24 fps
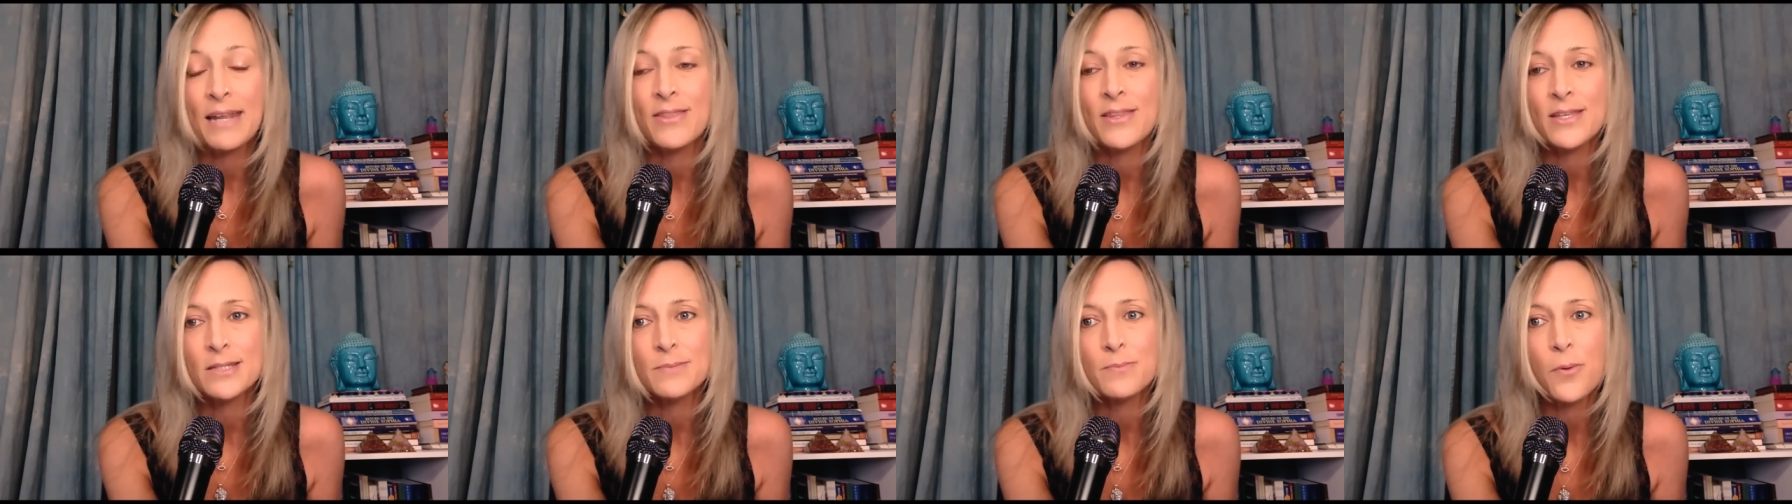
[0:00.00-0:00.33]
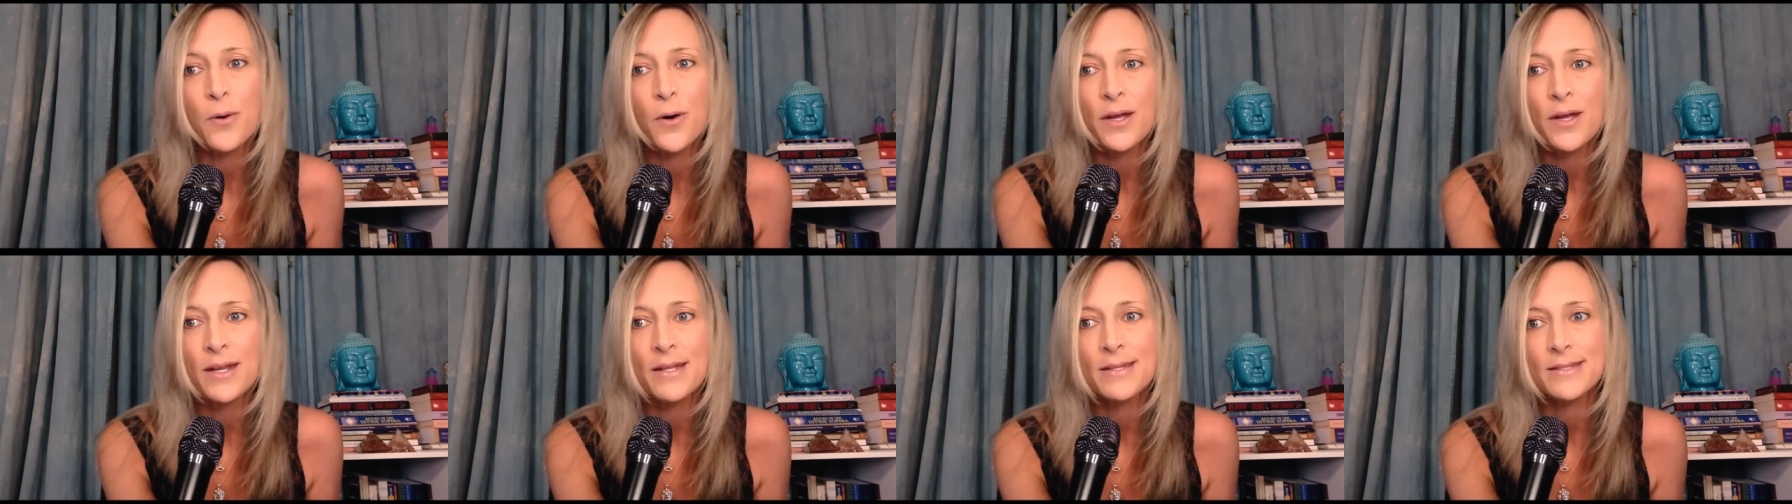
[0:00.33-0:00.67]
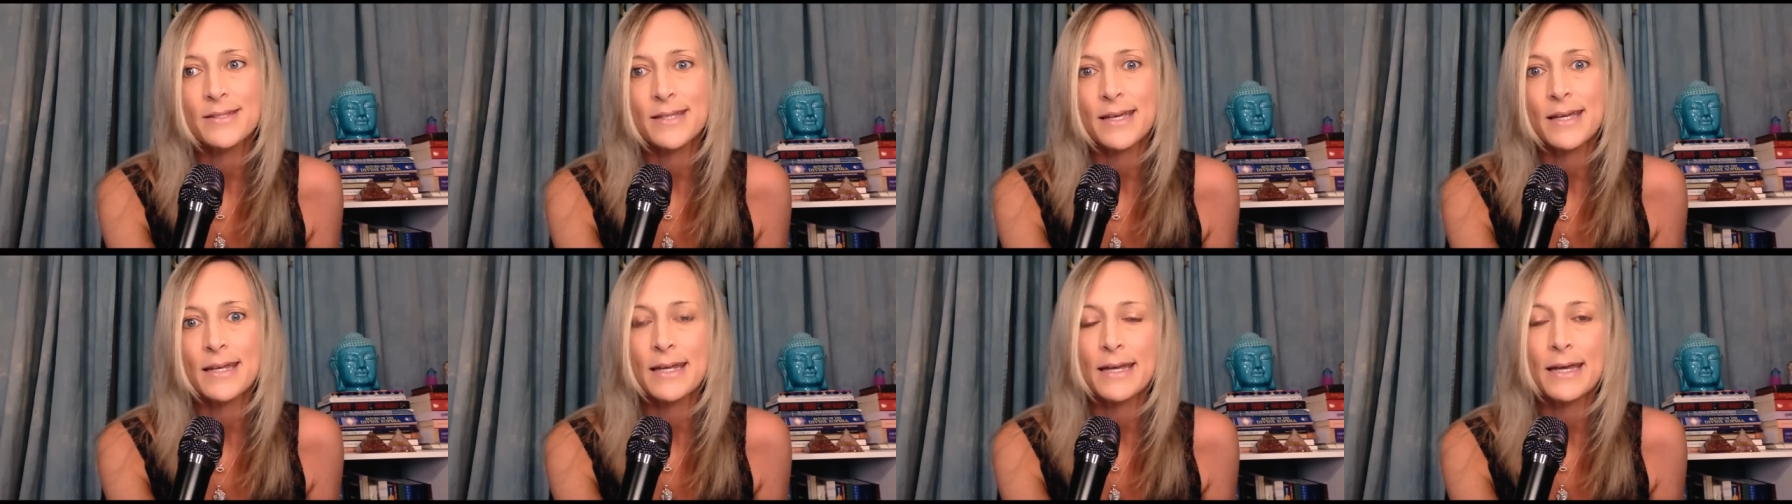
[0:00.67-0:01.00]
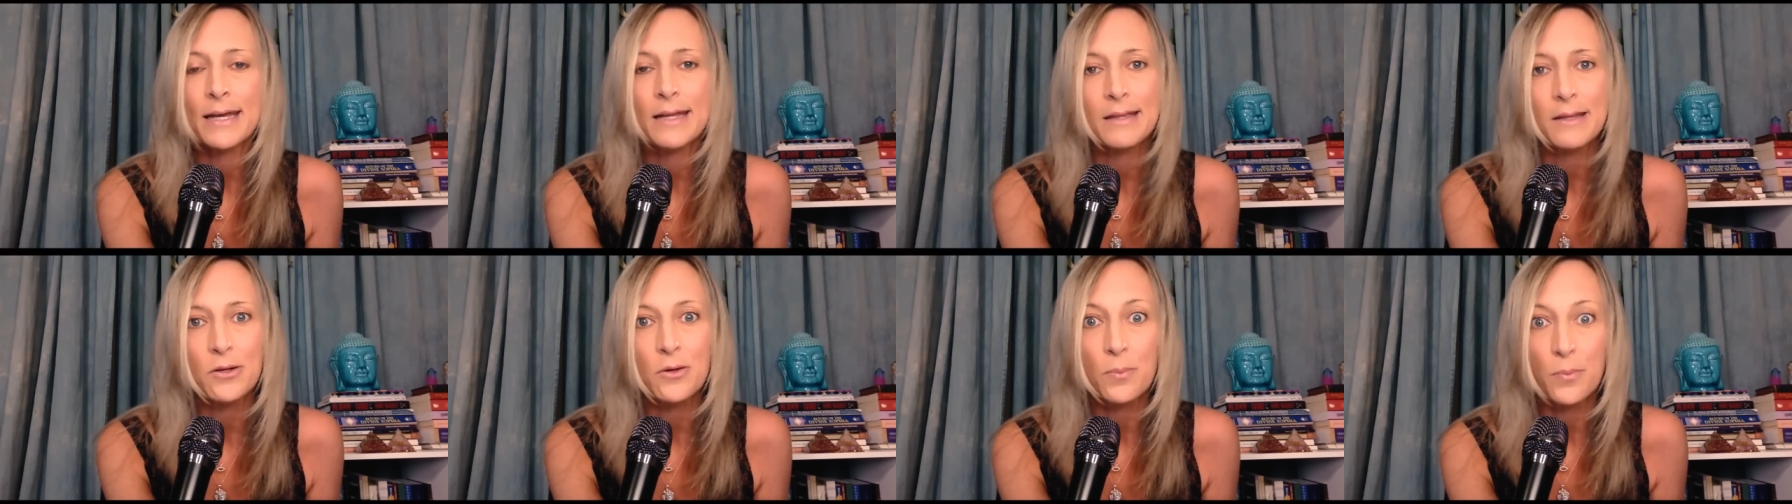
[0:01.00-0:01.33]
At this point, it's getting
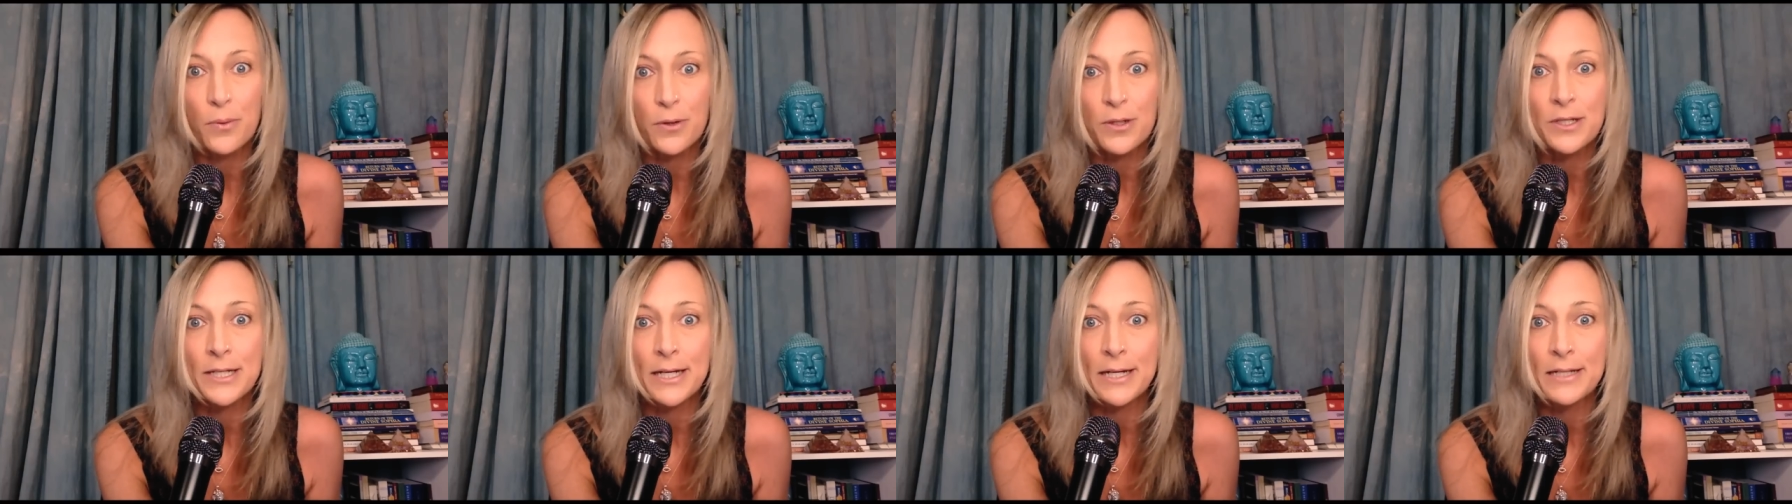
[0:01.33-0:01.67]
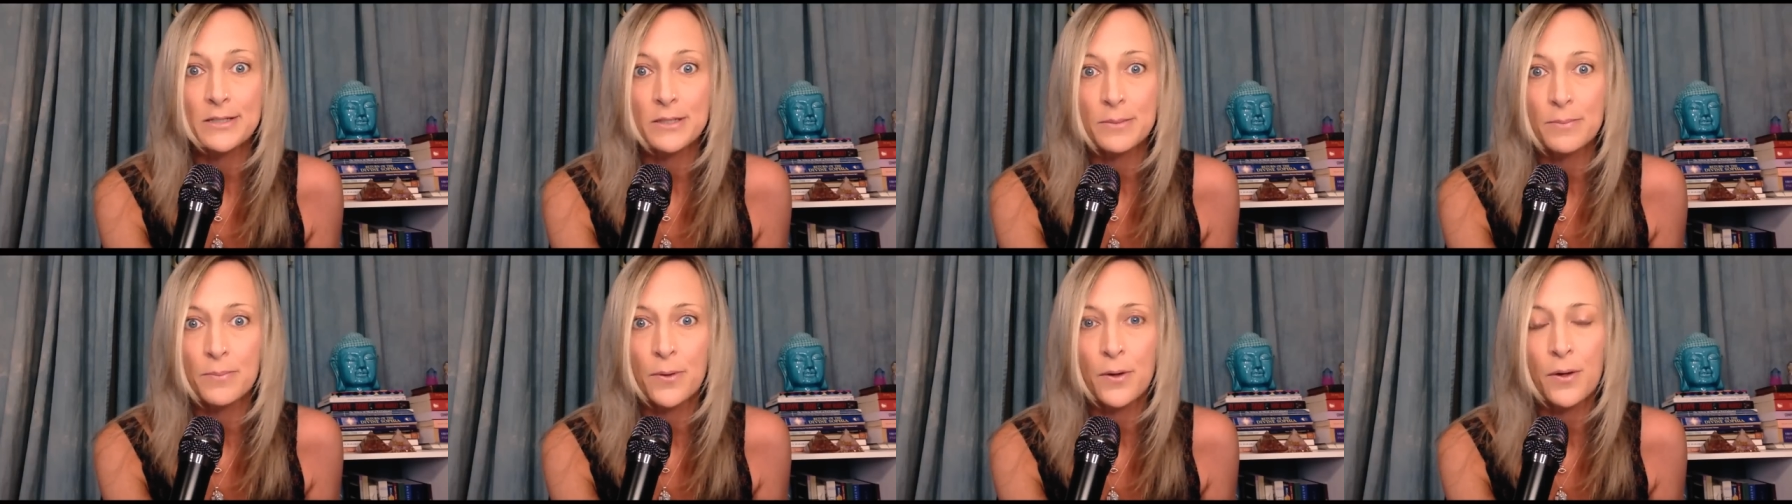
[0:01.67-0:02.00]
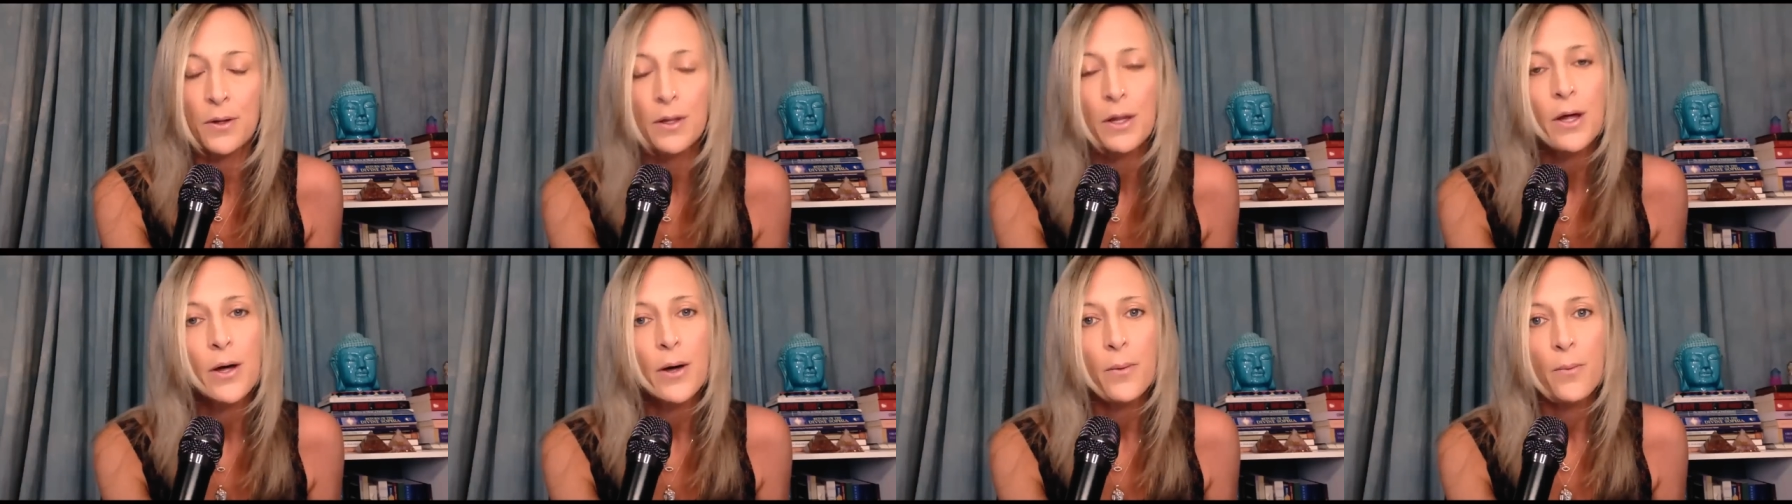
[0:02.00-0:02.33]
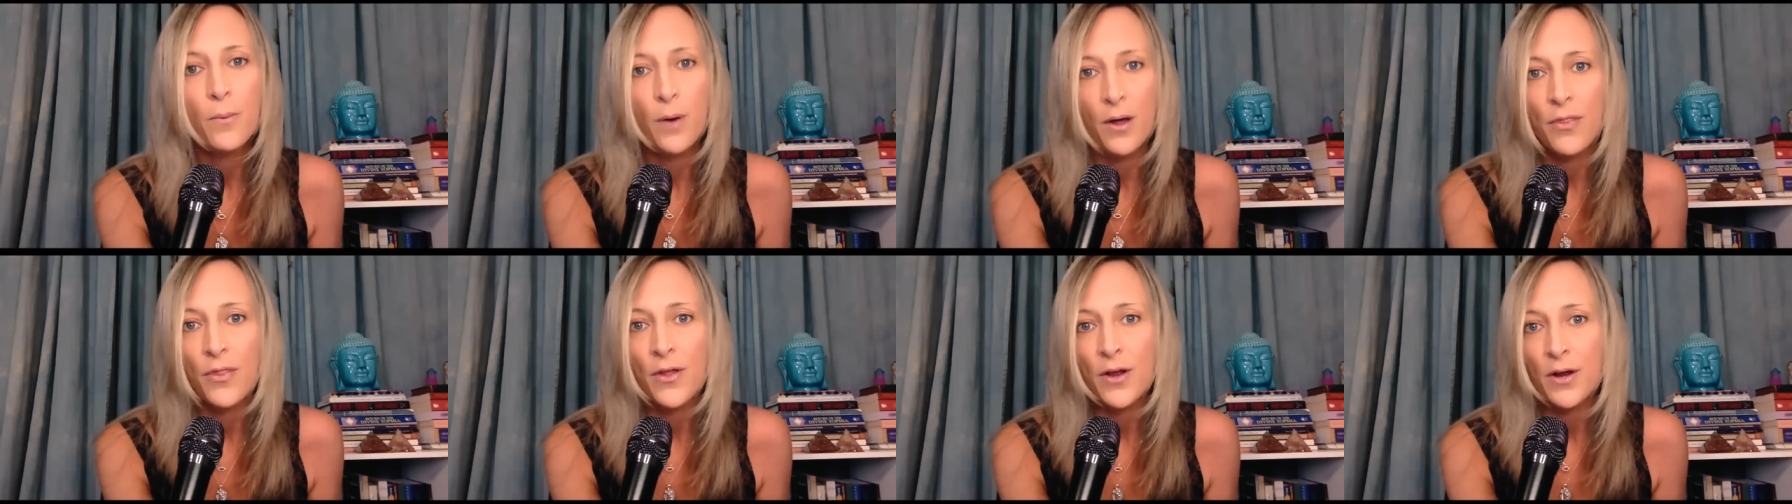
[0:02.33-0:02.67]
a little predictable
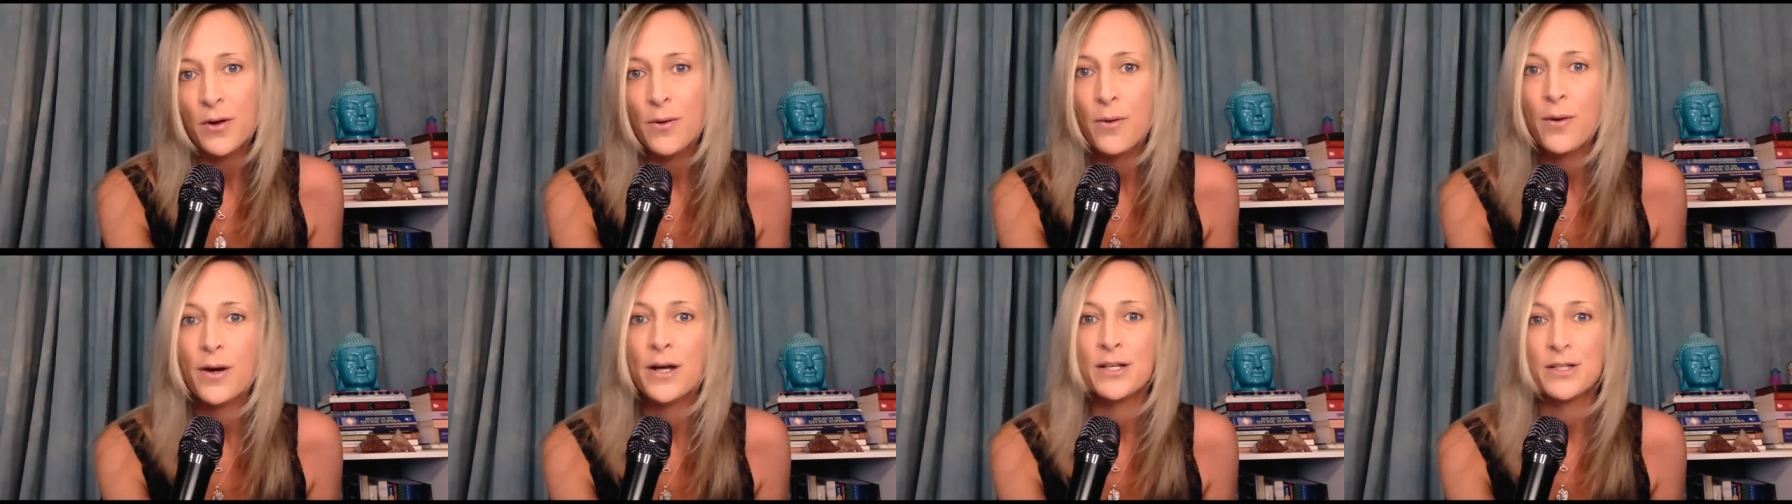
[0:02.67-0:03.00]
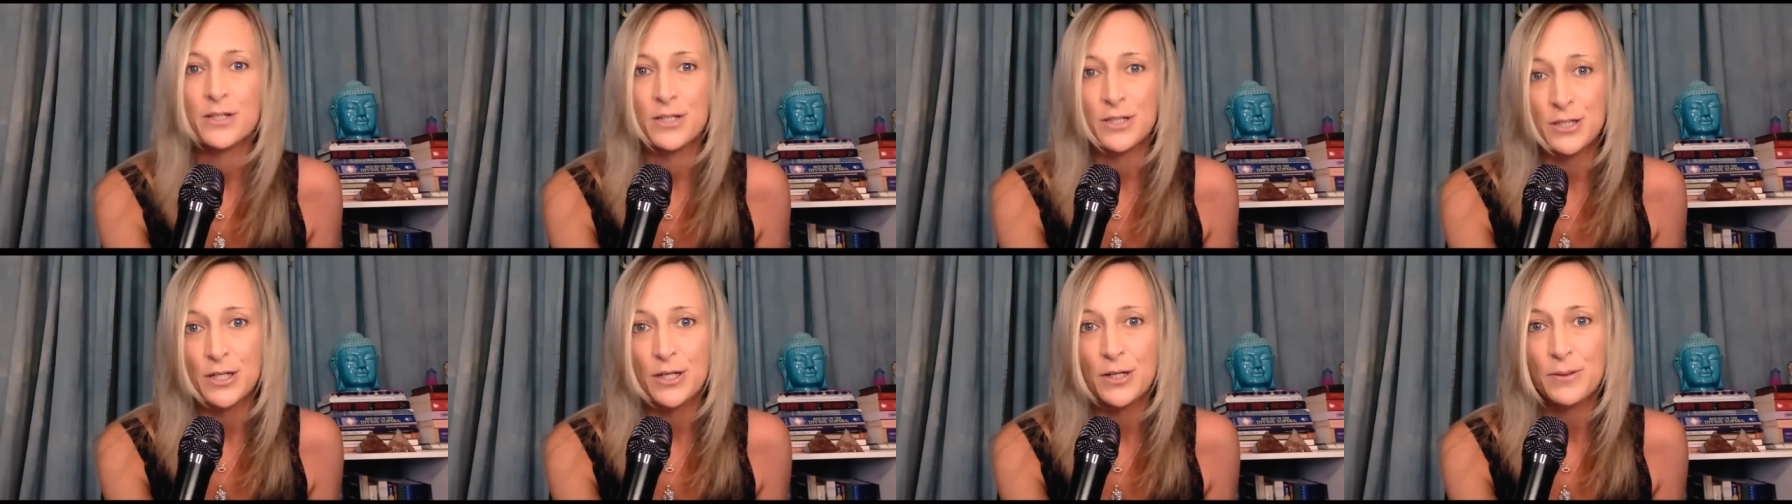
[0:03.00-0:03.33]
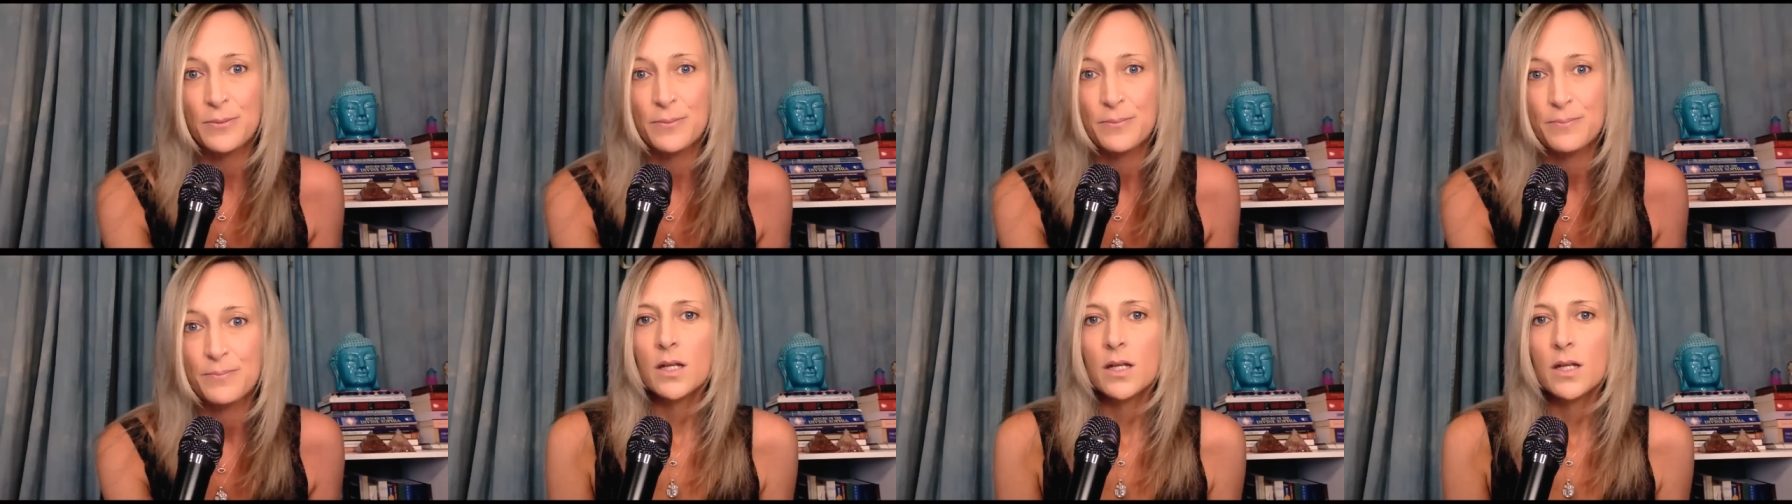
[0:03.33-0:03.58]
what they're going to do.